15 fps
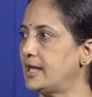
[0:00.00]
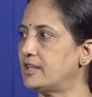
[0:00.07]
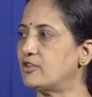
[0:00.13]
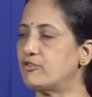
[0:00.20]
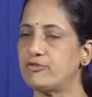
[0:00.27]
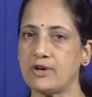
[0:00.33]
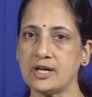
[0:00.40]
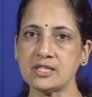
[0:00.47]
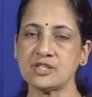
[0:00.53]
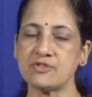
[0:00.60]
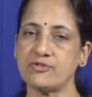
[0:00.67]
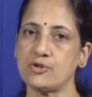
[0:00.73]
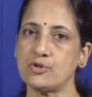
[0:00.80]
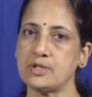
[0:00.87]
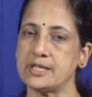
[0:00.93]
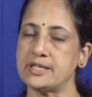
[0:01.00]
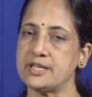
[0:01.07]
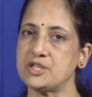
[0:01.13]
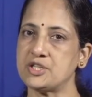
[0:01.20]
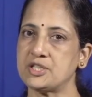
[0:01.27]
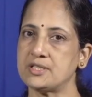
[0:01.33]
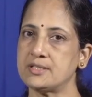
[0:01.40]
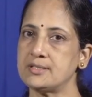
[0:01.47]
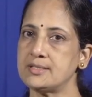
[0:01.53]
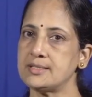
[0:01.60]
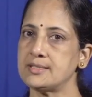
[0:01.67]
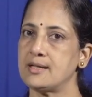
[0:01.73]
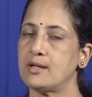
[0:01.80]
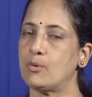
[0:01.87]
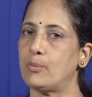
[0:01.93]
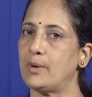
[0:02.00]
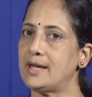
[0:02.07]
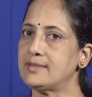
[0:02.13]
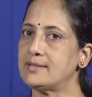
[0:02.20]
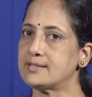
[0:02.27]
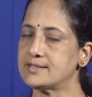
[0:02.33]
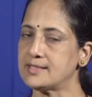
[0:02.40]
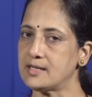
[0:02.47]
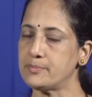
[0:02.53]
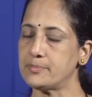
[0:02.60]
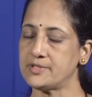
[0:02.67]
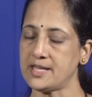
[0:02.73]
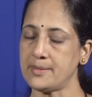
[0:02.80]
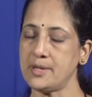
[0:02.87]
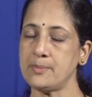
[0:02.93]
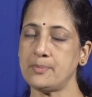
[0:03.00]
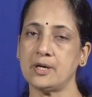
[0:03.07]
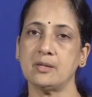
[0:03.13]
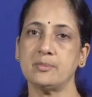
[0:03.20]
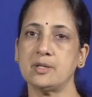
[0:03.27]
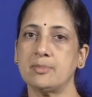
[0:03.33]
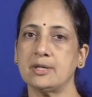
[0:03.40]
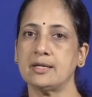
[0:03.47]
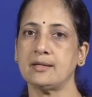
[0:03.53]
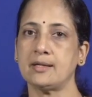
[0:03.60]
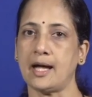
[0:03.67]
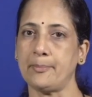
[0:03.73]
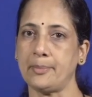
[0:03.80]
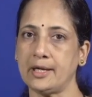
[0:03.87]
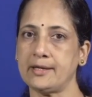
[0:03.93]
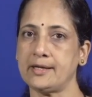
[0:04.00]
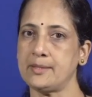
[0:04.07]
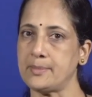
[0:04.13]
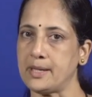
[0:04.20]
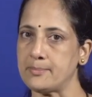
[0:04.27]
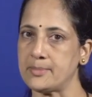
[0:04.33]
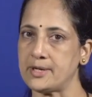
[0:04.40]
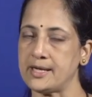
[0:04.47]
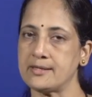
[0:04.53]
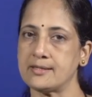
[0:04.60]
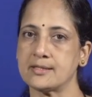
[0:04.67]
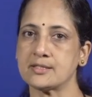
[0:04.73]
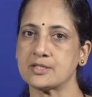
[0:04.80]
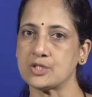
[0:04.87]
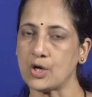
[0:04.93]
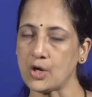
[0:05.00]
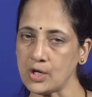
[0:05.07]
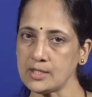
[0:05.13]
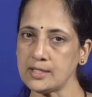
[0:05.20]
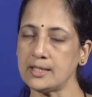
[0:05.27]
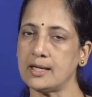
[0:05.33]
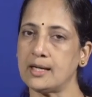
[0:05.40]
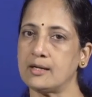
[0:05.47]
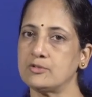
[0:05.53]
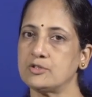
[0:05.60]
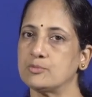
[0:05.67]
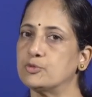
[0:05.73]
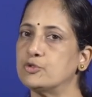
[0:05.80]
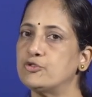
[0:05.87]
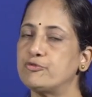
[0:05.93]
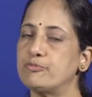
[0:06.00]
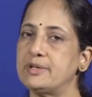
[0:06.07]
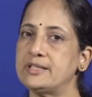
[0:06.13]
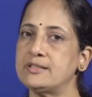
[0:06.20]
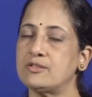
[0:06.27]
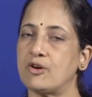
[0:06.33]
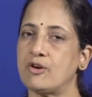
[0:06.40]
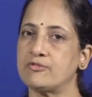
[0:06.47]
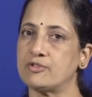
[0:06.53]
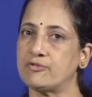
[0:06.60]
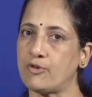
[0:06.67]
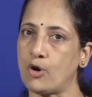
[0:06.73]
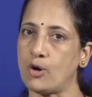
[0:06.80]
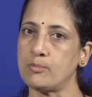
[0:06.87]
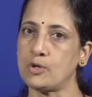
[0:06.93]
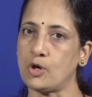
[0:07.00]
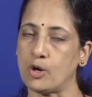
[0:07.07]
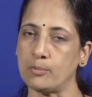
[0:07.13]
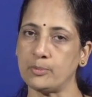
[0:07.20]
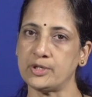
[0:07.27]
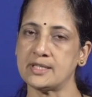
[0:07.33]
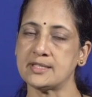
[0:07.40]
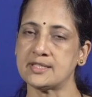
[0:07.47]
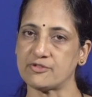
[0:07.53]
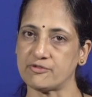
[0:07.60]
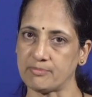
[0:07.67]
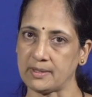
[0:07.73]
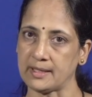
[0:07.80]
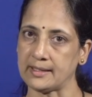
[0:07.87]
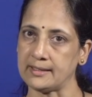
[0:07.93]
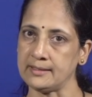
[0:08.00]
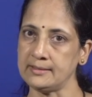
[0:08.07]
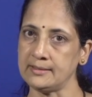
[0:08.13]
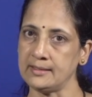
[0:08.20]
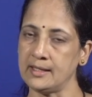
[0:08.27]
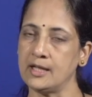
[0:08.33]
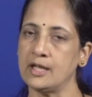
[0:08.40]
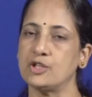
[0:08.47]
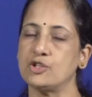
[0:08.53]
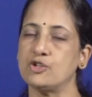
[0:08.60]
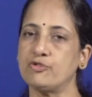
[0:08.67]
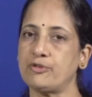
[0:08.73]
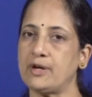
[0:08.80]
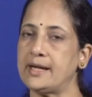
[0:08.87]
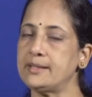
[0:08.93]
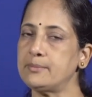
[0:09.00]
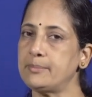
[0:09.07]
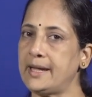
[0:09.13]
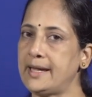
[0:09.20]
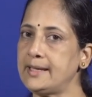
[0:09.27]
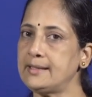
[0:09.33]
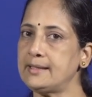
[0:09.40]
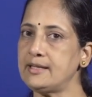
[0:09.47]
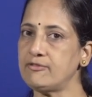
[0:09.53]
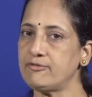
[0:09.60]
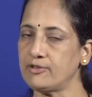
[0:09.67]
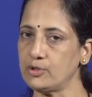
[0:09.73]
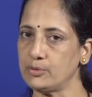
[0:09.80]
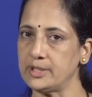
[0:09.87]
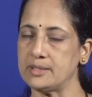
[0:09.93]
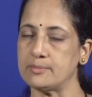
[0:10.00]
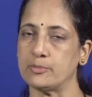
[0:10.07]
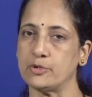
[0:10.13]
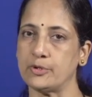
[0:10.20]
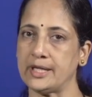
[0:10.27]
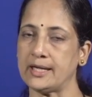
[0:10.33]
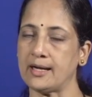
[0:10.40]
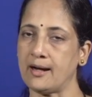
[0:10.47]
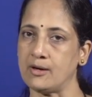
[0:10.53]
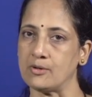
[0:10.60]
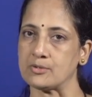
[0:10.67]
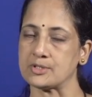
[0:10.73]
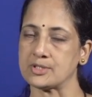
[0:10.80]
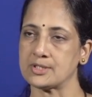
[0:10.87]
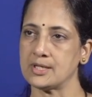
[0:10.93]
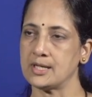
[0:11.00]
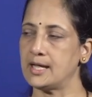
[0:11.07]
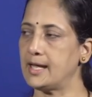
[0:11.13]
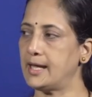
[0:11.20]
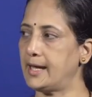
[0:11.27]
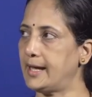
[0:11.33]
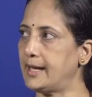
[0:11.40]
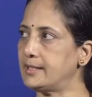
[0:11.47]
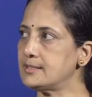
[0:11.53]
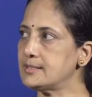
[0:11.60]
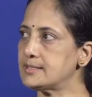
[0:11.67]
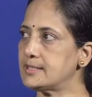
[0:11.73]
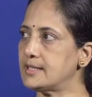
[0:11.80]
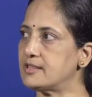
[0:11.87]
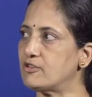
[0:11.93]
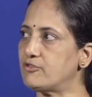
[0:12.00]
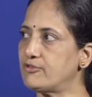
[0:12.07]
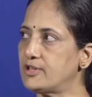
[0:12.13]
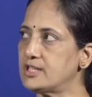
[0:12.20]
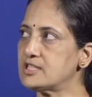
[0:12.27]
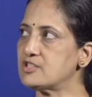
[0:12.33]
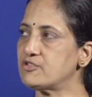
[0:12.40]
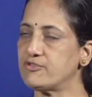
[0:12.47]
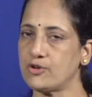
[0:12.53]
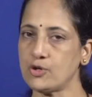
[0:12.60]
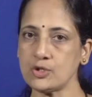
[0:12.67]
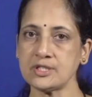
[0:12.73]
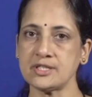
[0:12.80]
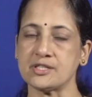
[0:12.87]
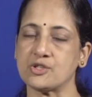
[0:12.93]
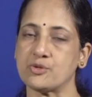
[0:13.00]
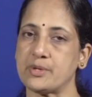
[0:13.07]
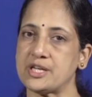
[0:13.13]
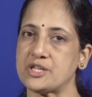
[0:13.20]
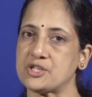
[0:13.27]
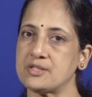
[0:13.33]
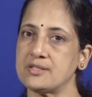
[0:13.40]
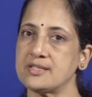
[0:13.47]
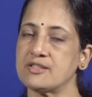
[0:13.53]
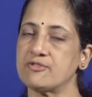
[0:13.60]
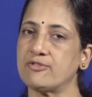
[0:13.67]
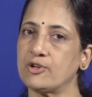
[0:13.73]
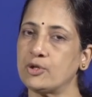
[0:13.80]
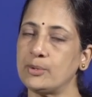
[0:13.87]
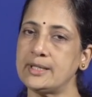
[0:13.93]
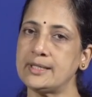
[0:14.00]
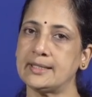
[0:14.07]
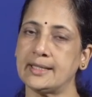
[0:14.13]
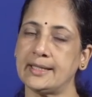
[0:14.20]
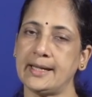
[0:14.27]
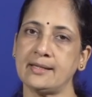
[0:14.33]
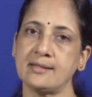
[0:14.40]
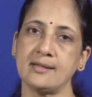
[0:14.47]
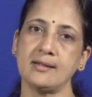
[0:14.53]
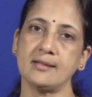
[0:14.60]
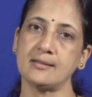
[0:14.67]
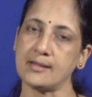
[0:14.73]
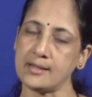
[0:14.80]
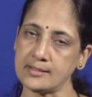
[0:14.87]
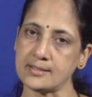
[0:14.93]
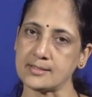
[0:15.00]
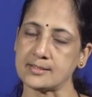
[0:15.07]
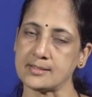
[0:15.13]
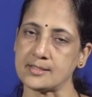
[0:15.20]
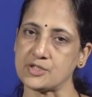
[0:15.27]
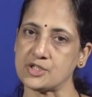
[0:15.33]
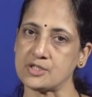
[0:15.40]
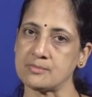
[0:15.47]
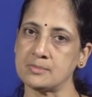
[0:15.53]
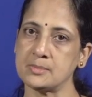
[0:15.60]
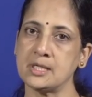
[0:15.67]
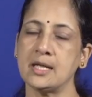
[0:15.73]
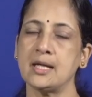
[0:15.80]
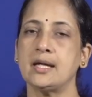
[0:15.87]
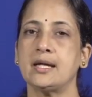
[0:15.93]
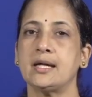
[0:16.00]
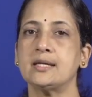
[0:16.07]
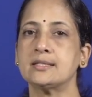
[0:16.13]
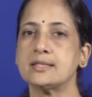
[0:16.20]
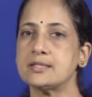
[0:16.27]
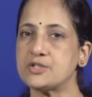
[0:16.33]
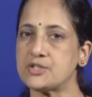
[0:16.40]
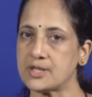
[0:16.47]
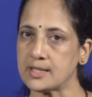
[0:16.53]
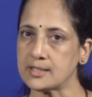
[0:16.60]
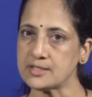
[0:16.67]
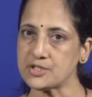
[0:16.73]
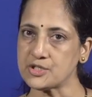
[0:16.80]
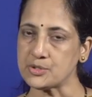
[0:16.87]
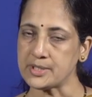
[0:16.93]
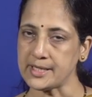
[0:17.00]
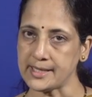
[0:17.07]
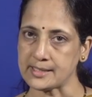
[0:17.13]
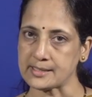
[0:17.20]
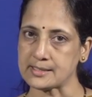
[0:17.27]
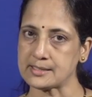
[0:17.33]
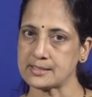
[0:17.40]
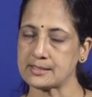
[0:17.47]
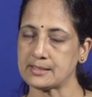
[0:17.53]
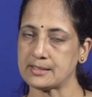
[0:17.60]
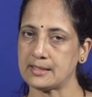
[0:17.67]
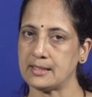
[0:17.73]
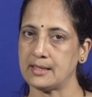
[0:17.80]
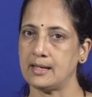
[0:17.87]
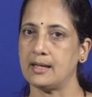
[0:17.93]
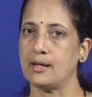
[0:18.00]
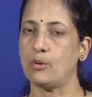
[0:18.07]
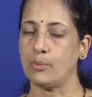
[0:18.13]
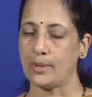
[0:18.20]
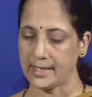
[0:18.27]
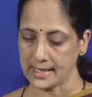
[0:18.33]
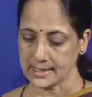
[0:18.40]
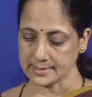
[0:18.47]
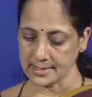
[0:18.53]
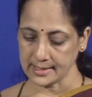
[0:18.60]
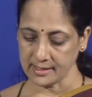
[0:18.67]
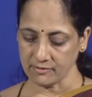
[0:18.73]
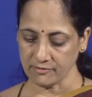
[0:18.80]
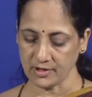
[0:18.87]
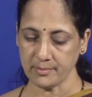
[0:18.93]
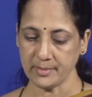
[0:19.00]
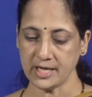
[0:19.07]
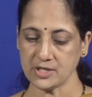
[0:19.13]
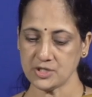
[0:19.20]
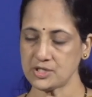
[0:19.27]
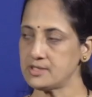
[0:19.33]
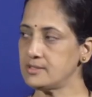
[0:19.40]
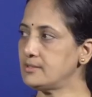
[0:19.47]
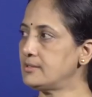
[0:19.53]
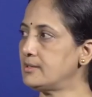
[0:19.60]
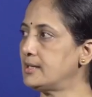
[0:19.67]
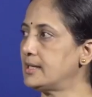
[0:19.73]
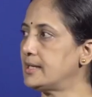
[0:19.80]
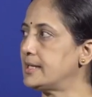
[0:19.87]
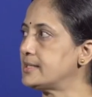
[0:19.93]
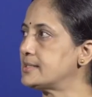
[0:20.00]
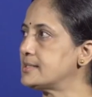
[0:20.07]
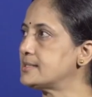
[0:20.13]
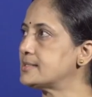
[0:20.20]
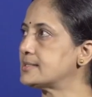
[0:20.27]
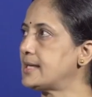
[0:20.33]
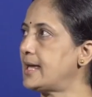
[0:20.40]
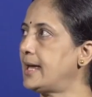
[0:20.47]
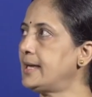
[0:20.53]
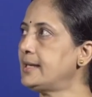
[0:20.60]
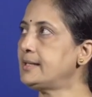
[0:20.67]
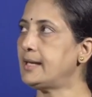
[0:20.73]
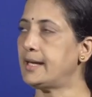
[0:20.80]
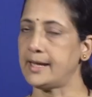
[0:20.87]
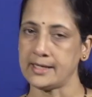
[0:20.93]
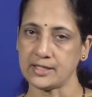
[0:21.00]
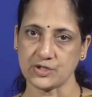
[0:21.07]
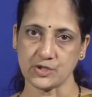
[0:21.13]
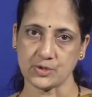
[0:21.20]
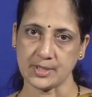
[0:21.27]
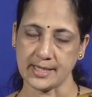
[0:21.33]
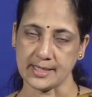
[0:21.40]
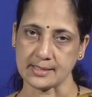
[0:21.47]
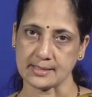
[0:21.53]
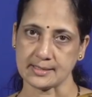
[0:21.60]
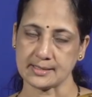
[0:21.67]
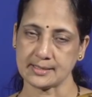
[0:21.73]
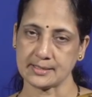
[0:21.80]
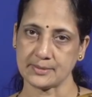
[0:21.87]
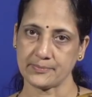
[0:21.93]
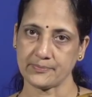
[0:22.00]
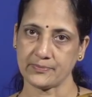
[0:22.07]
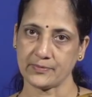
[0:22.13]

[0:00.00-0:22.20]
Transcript: In the first 4 conditions, where the semi-permeable capillary membrane does not allow the movement of the formed components of blood, you find mainly fluid moving out. Hence, in the first 4 situations, the fluid collecting in the interstitium is a transudate, whereas in inflammation, it is an exudate.